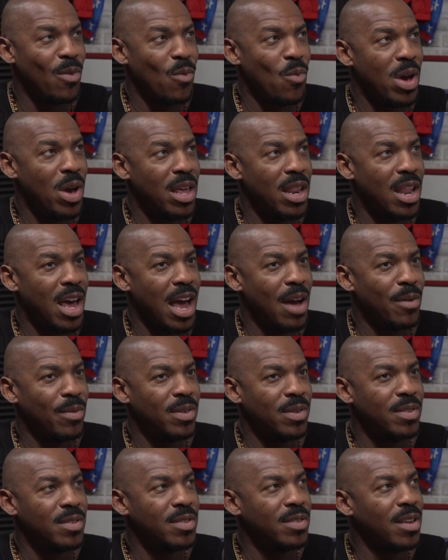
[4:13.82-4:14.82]
when I
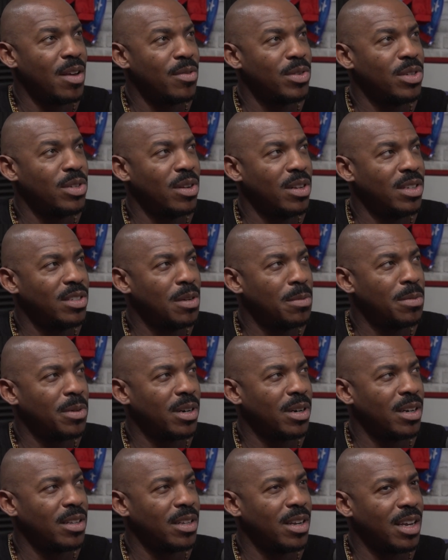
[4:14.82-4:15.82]
was shooting
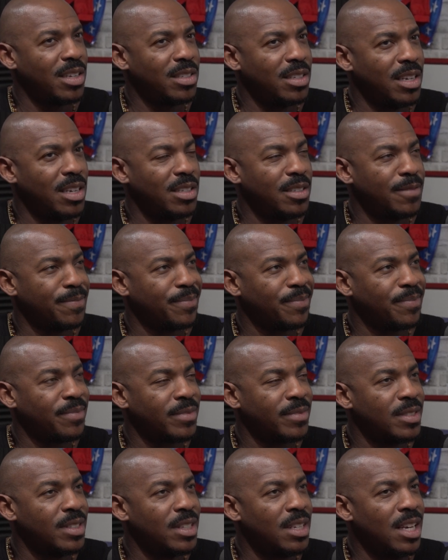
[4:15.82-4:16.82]
Supergirl the next season,
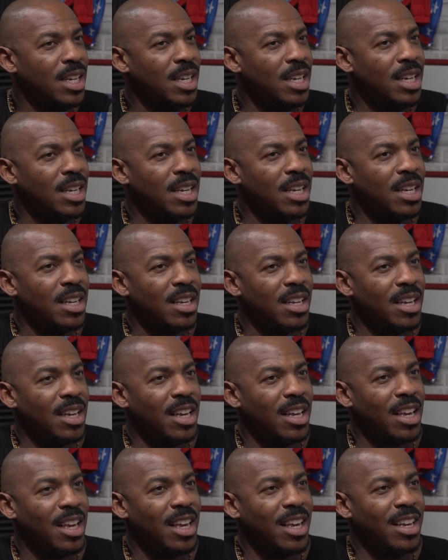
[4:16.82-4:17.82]

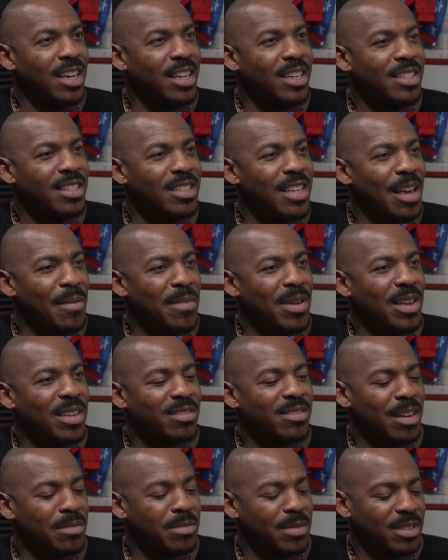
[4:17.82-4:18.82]
he sent me a
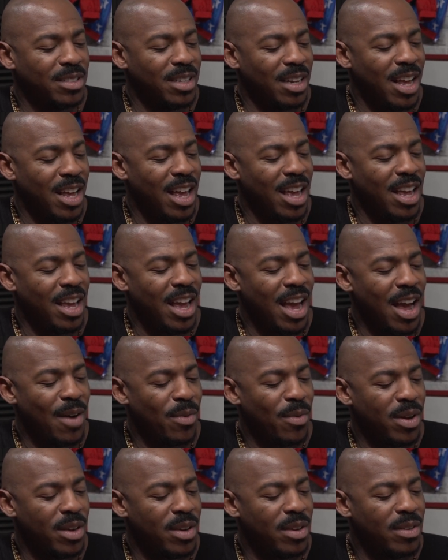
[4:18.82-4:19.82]
script and said, hey, I
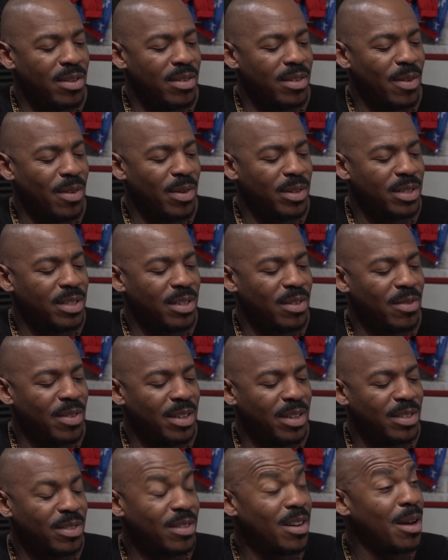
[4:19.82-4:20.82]
want you to
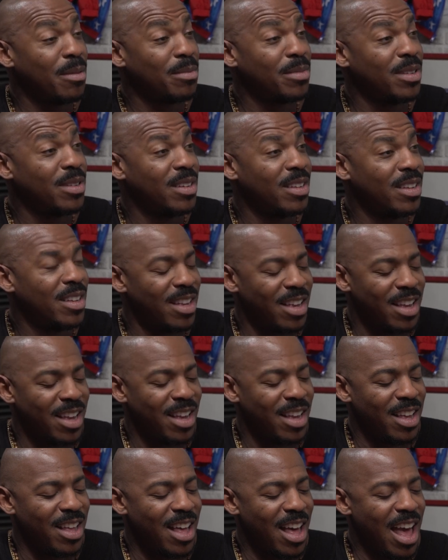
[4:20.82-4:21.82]
read the script.
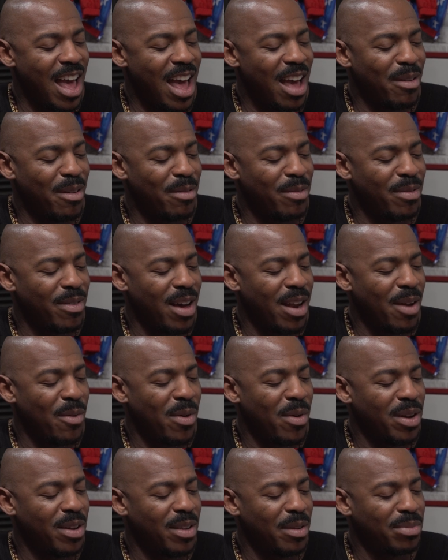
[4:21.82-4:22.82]
I
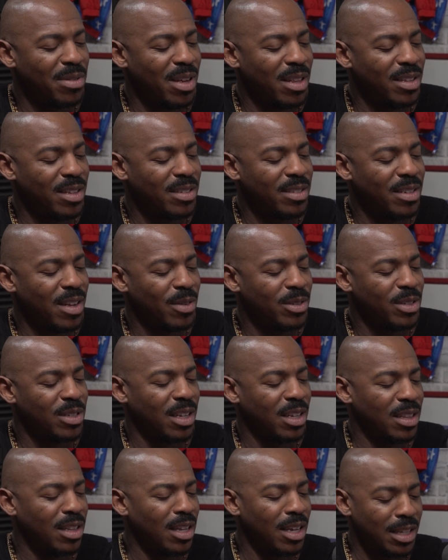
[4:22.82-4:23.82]
want you
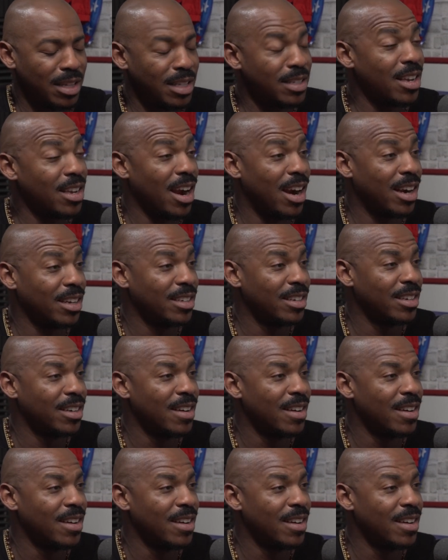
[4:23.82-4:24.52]
to look at this character.